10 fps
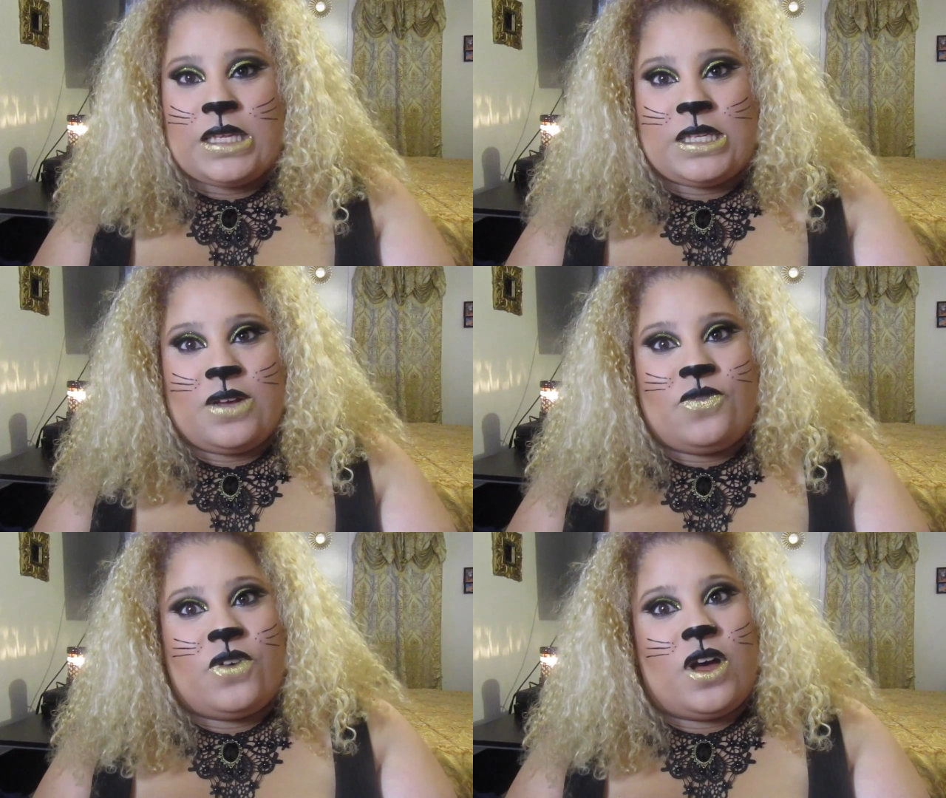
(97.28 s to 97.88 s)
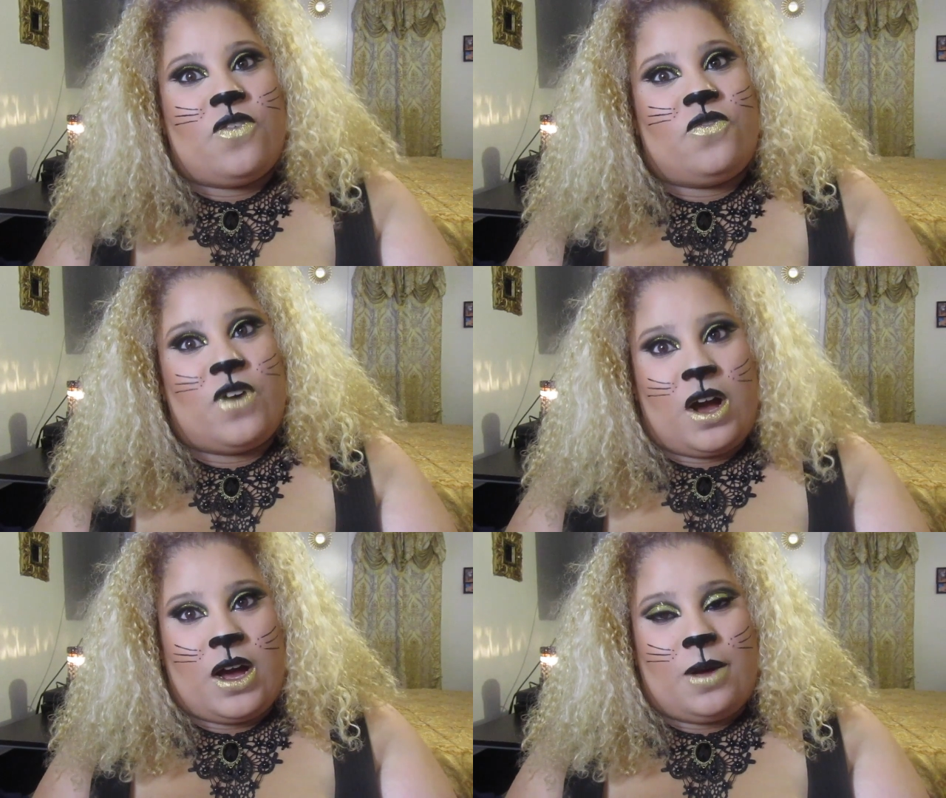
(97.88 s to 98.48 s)
of
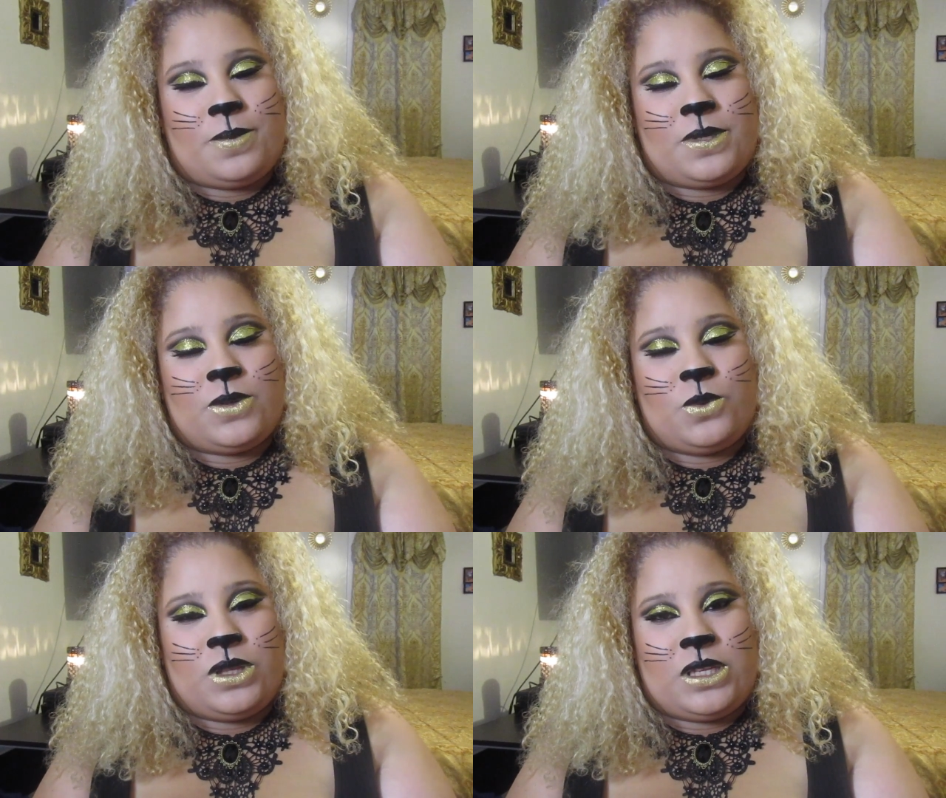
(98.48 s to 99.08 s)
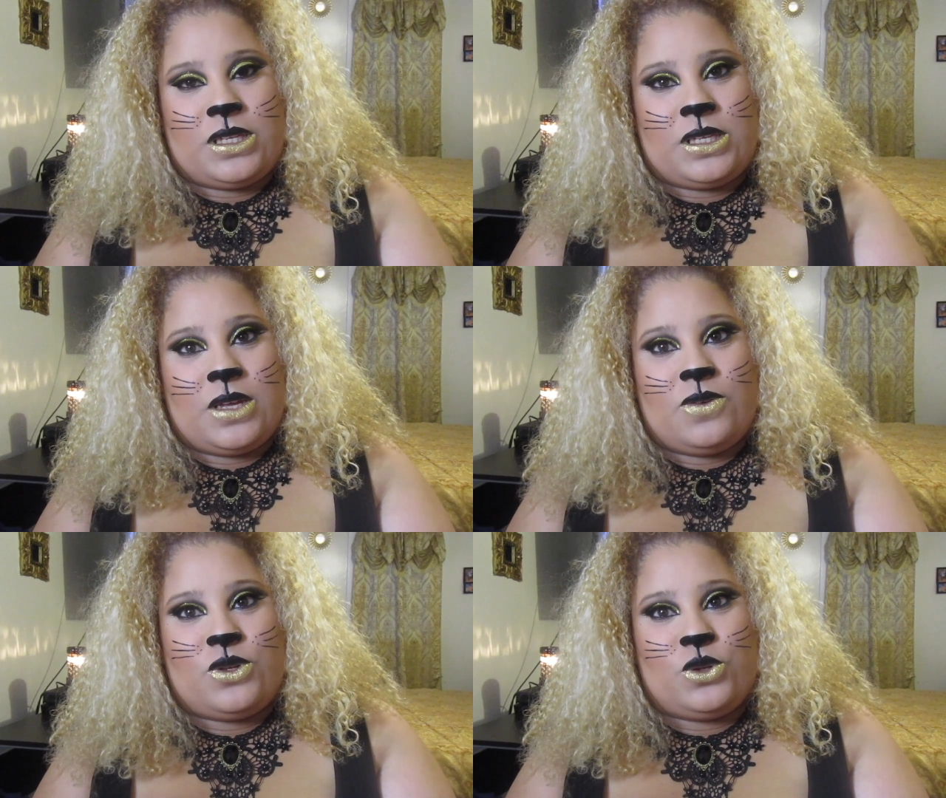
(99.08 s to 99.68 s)
fuck ups with this
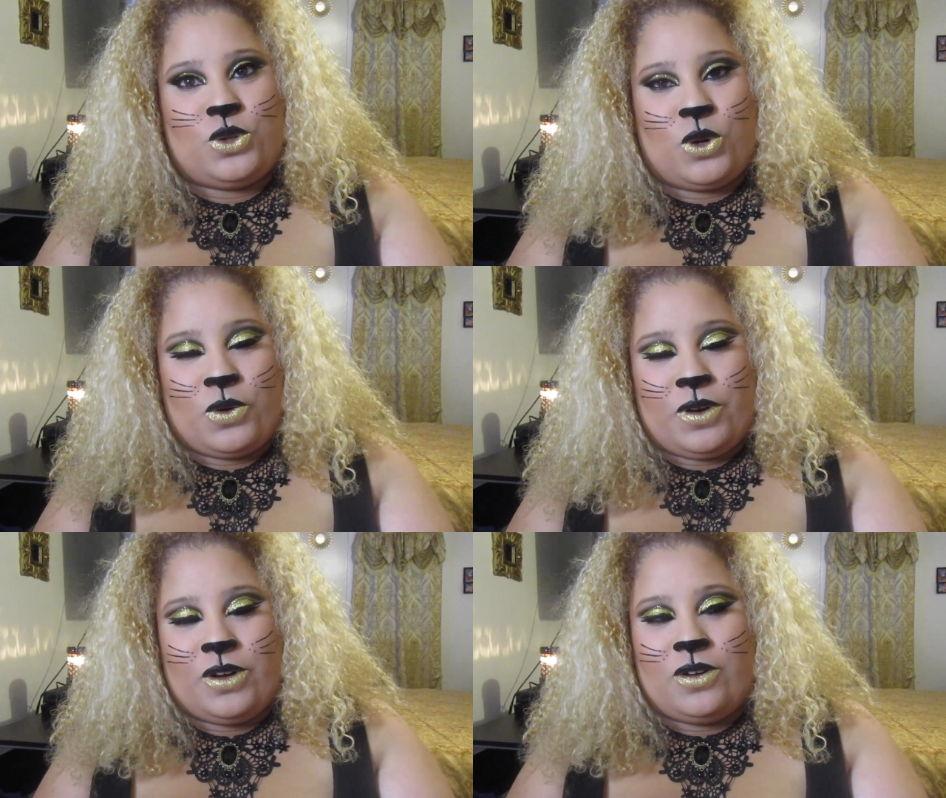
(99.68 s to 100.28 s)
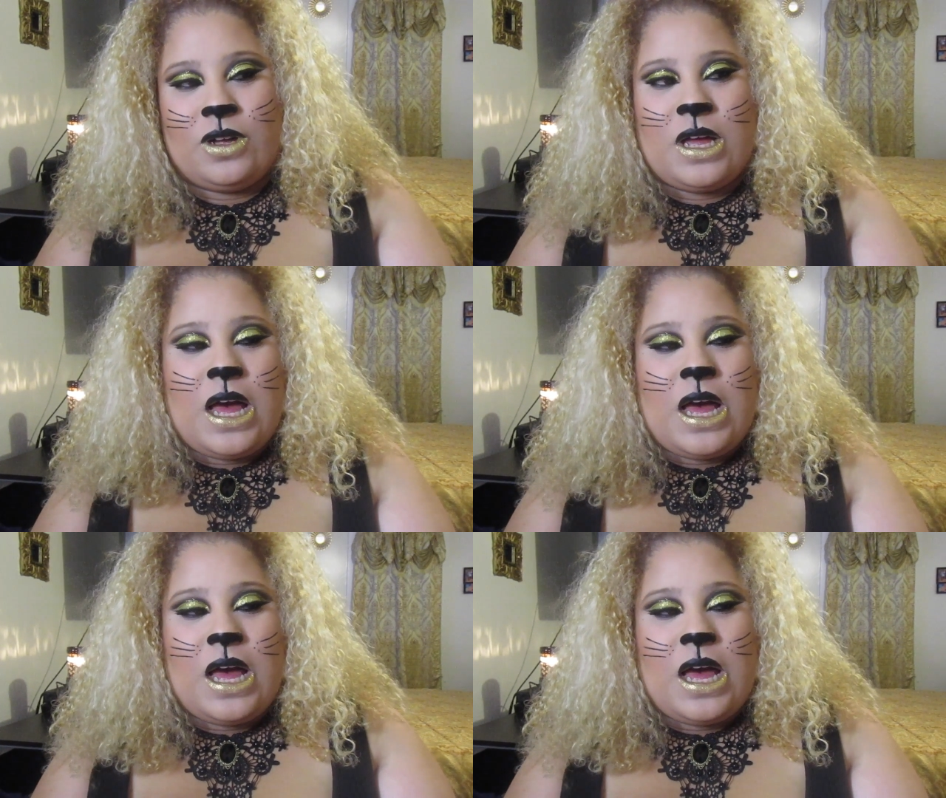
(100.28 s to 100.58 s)
tutorial.